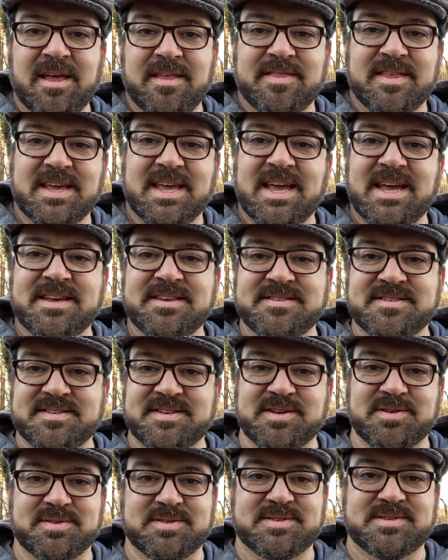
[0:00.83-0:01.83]
The King's
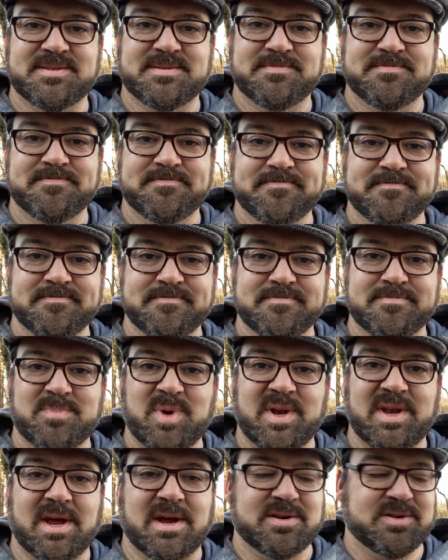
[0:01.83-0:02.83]
Stilts
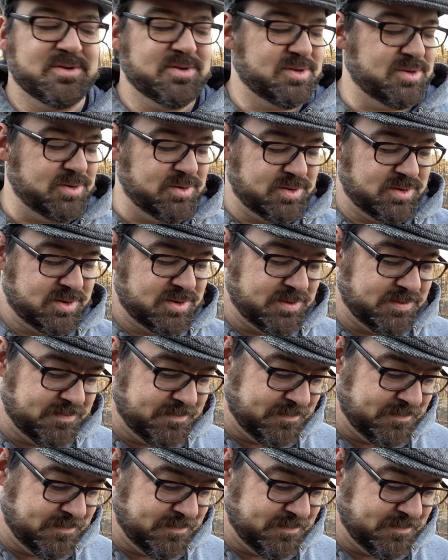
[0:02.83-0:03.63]
by Dr. Seuss.